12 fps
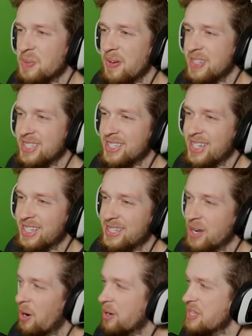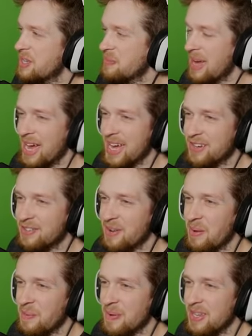probably just a dog. Doggy bag from
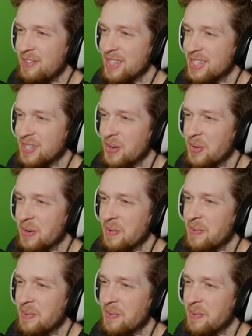a previous owner,